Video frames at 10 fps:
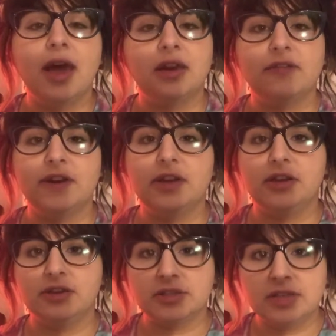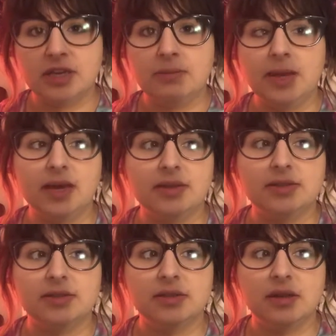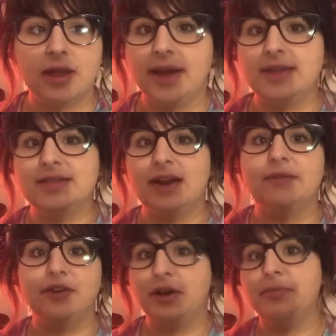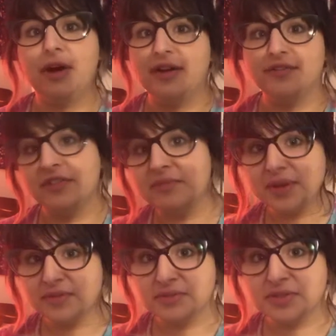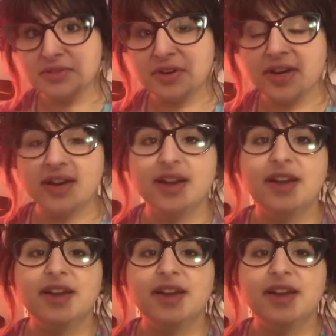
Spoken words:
and defending your city, because like I said, I'm very prideful of being from Detroit,